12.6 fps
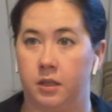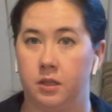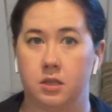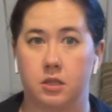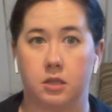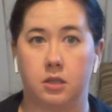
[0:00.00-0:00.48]

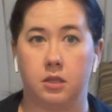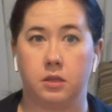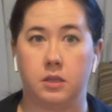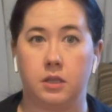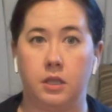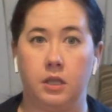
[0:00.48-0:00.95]
this
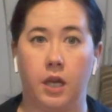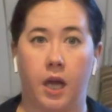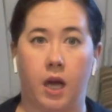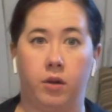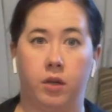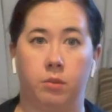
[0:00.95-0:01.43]
to see
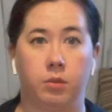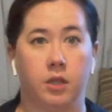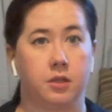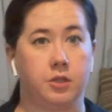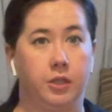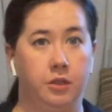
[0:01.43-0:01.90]
how your
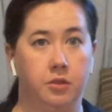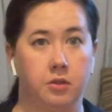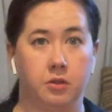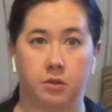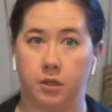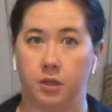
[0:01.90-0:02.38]
breath
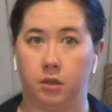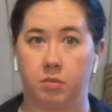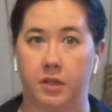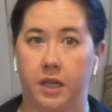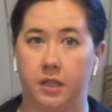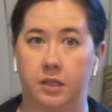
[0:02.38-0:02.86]
changes during your
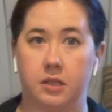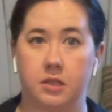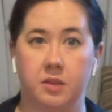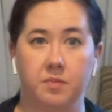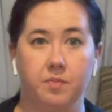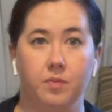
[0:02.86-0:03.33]

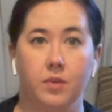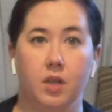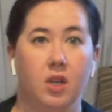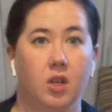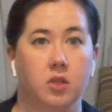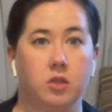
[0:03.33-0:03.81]
practice.
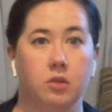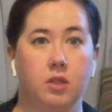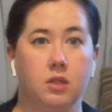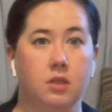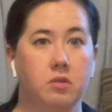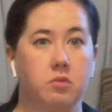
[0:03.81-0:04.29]
So
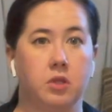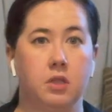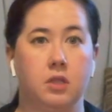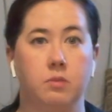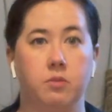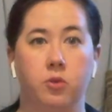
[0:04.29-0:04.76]
this is
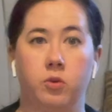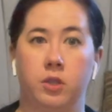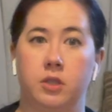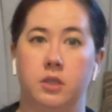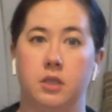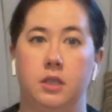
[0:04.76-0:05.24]
really simple.
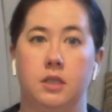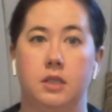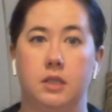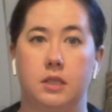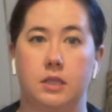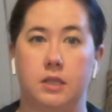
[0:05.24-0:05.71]
We're just going
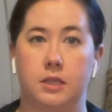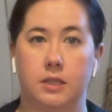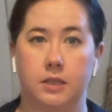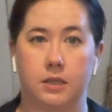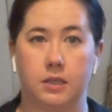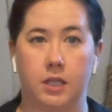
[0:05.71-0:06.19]
to
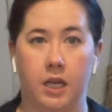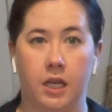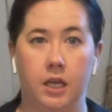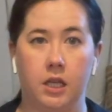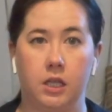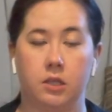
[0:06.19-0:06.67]

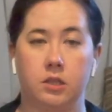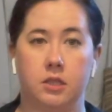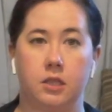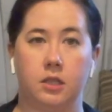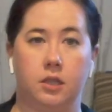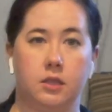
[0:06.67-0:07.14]
stay here,
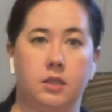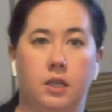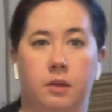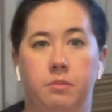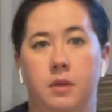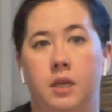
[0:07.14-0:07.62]
sit
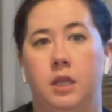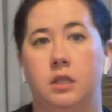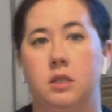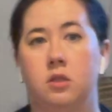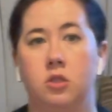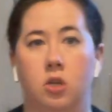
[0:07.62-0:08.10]
up
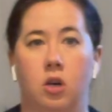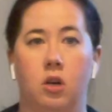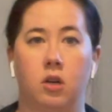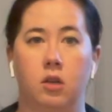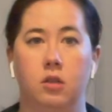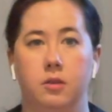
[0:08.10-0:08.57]
nice and
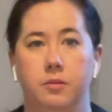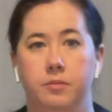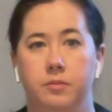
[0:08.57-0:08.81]
tall.